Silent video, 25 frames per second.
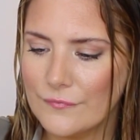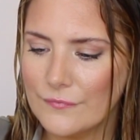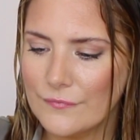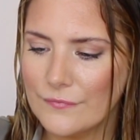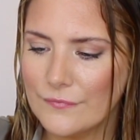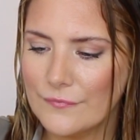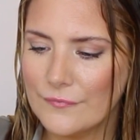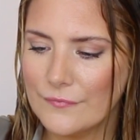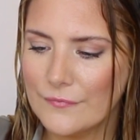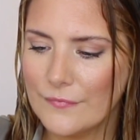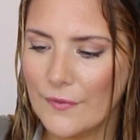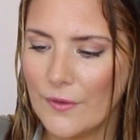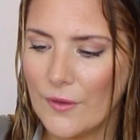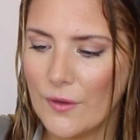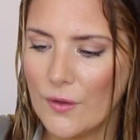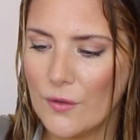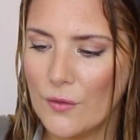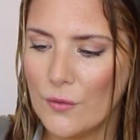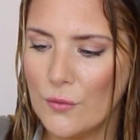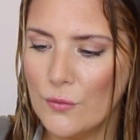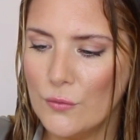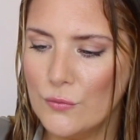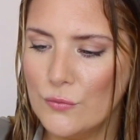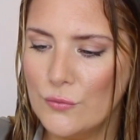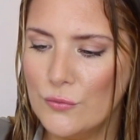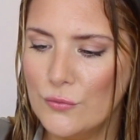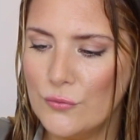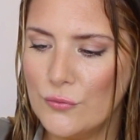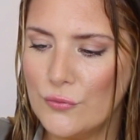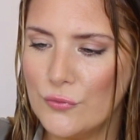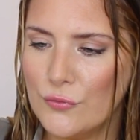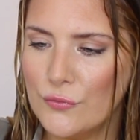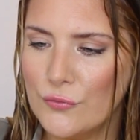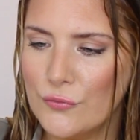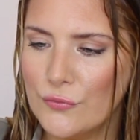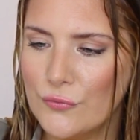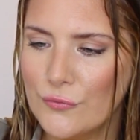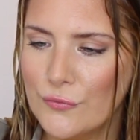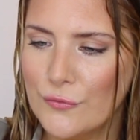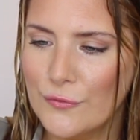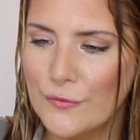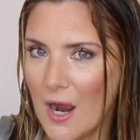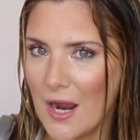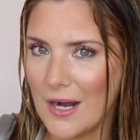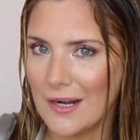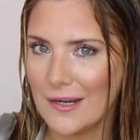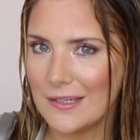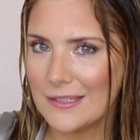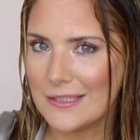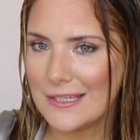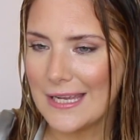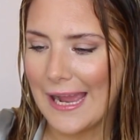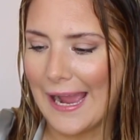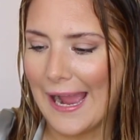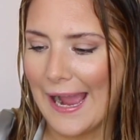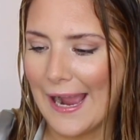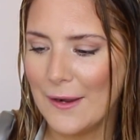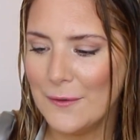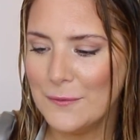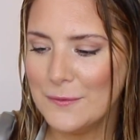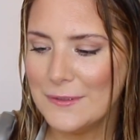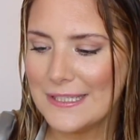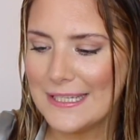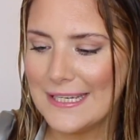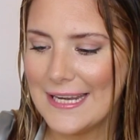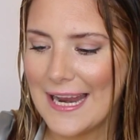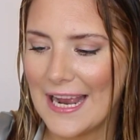When you squeeze the product out,